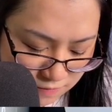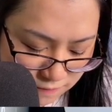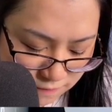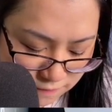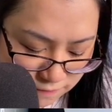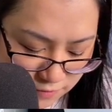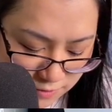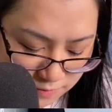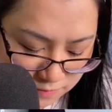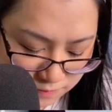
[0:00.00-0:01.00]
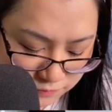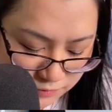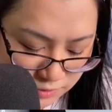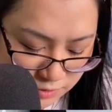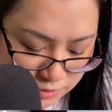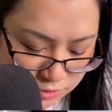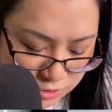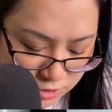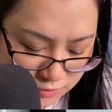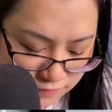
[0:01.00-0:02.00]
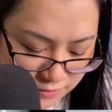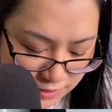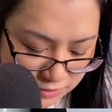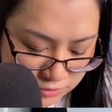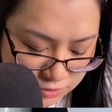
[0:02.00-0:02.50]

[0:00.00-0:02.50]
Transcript: from g of x